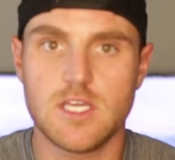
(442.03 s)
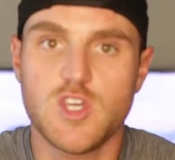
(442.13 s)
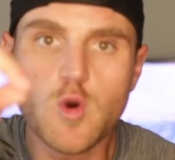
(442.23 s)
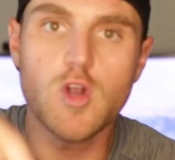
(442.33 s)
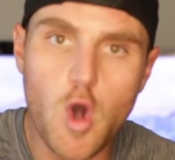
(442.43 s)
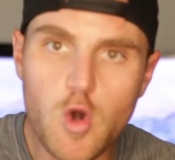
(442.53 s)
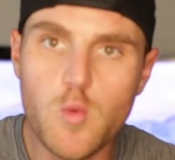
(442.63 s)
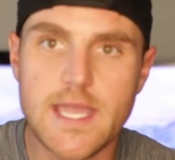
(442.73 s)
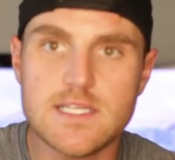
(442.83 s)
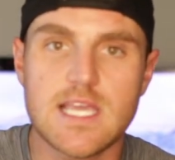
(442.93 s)
You are
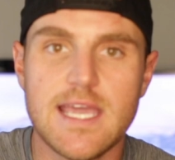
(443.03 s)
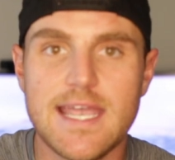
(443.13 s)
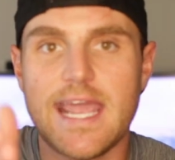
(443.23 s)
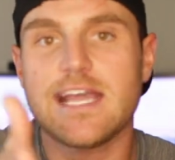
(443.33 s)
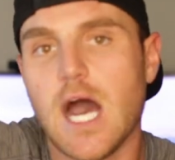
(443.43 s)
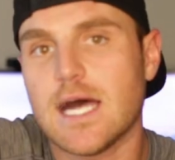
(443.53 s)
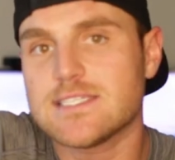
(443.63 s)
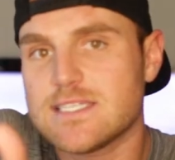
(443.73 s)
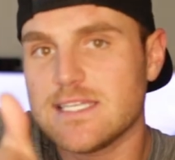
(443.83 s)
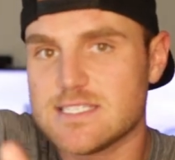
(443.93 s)
always in a
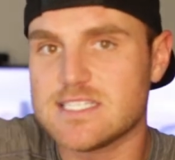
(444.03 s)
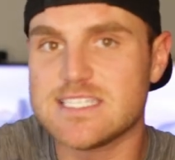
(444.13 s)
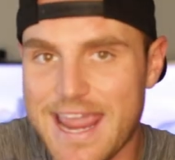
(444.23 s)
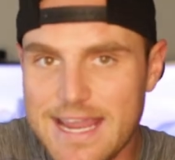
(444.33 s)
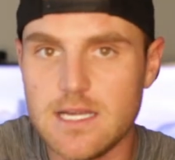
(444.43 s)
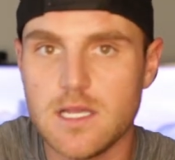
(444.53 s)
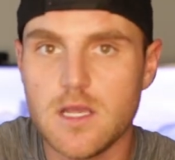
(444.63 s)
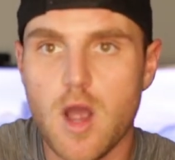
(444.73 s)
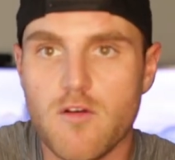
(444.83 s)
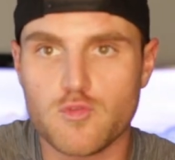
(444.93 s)
constant state
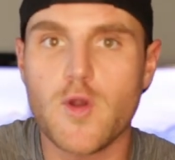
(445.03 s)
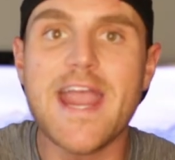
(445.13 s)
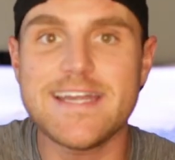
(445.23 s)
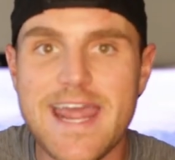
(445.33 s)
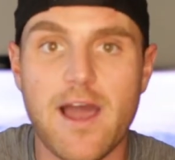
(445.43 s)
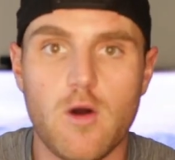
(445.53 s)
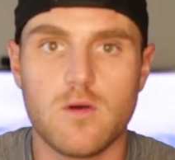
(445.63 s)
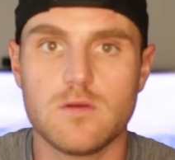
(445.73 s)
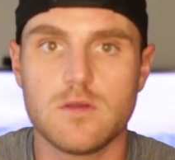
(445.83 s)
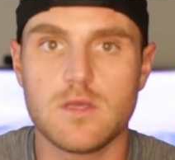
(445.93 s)
of right now.
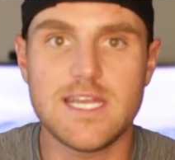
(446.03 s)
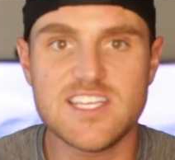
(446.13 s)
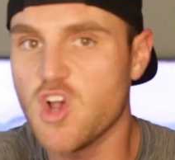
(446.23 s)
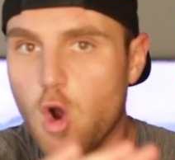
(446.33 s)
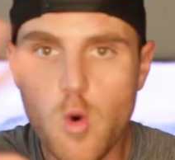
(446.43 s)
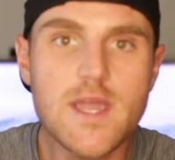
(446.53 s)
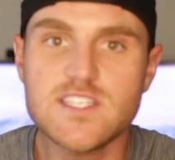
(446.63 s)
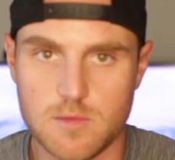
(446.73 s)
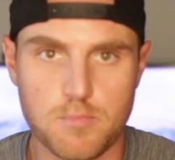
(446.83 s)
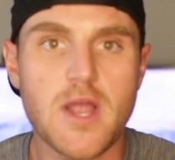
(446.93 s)
It is
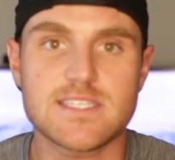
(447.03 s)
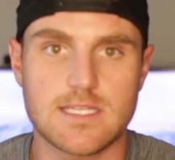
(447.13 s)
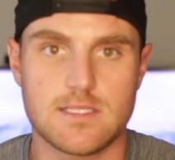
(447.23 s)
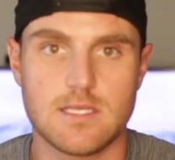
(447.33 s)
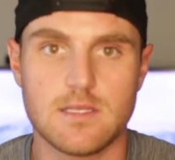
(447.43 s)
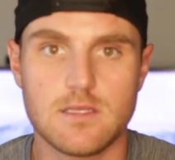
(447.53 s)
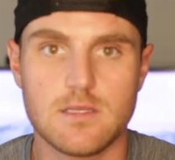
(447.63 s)
always the present.